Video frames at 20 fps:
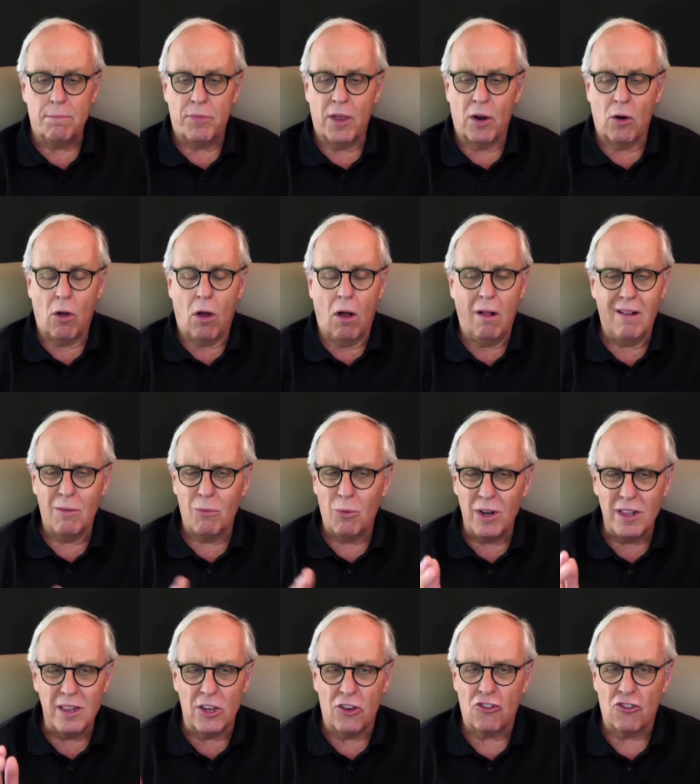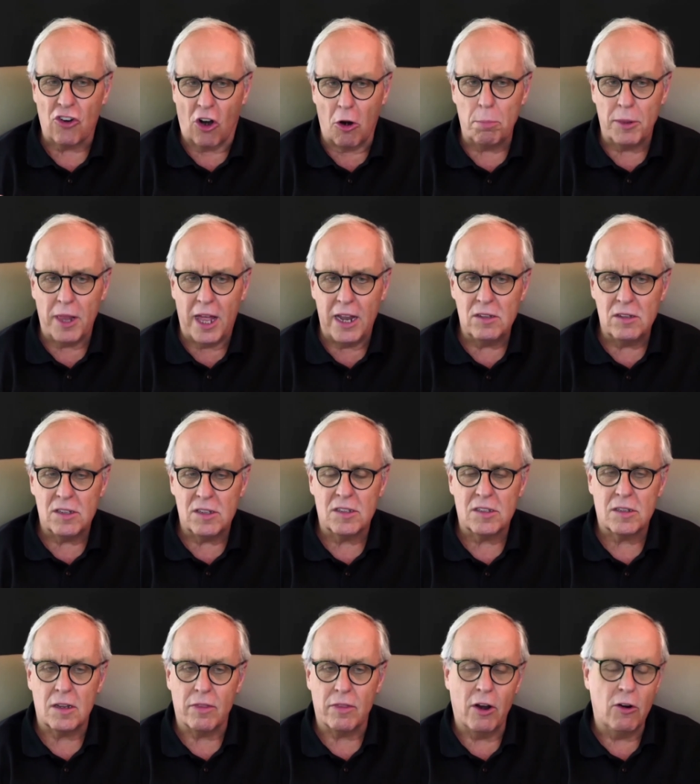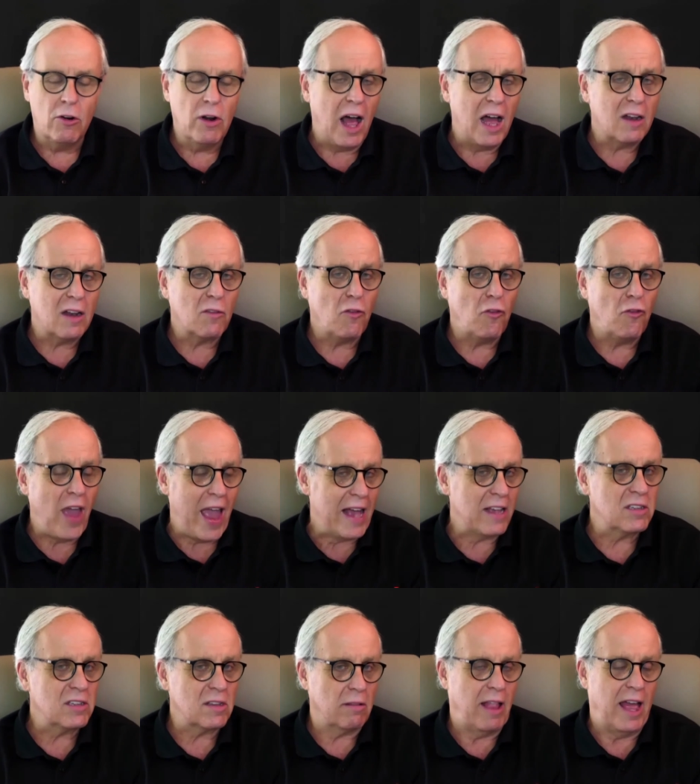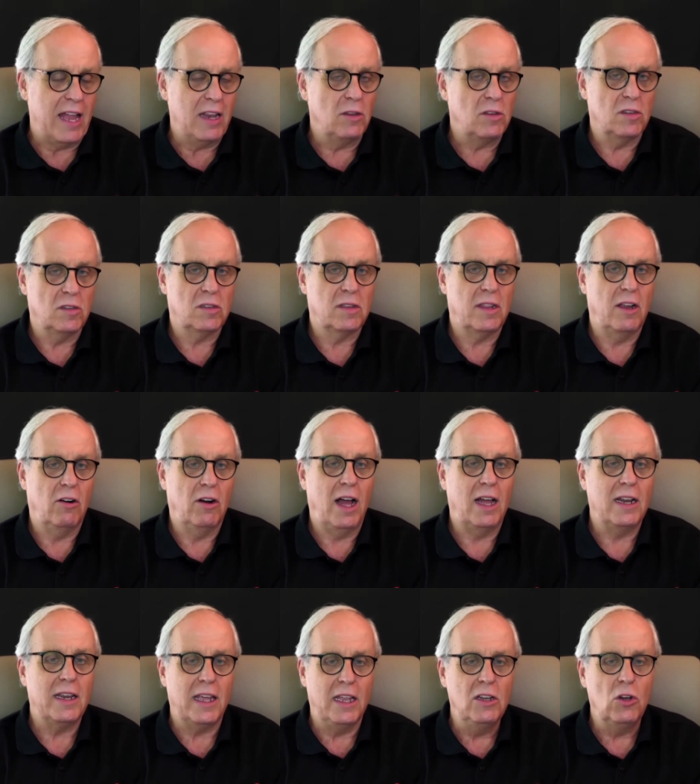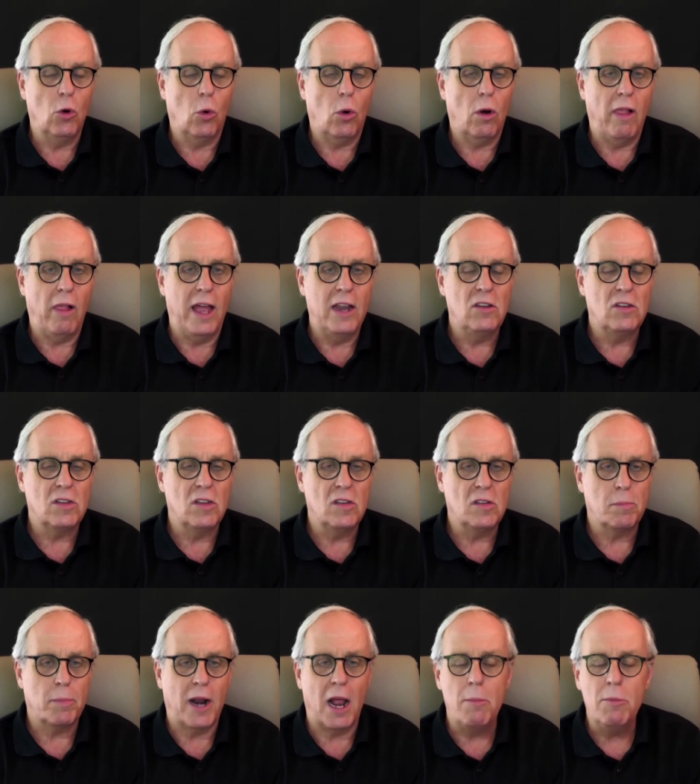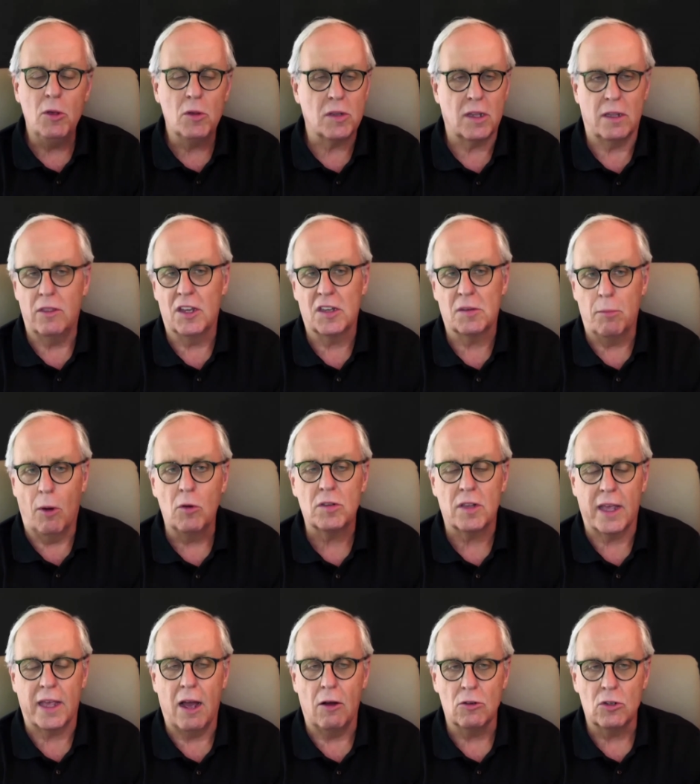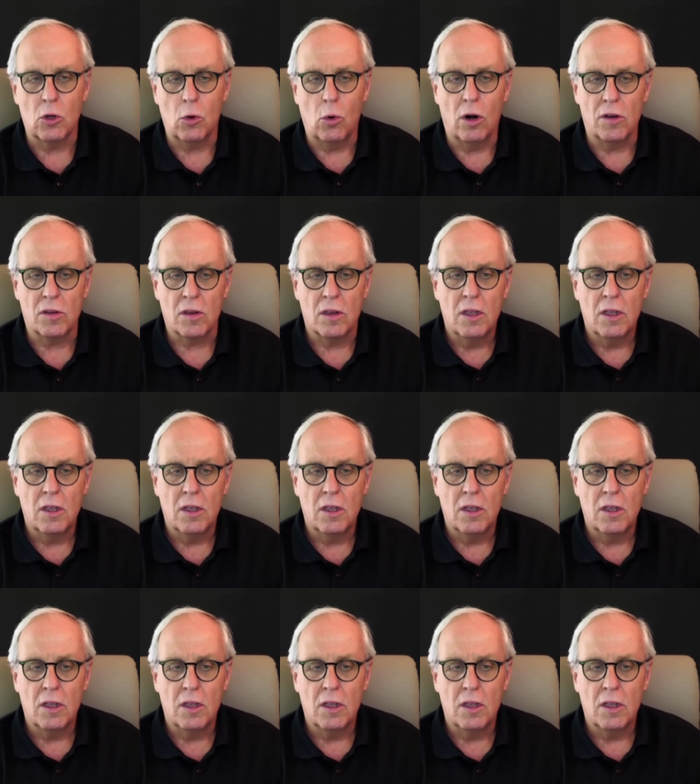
They're all really sharp lenses. They're not fast lenses. They're not indoor lenses, but I'm using this mostly outdoors.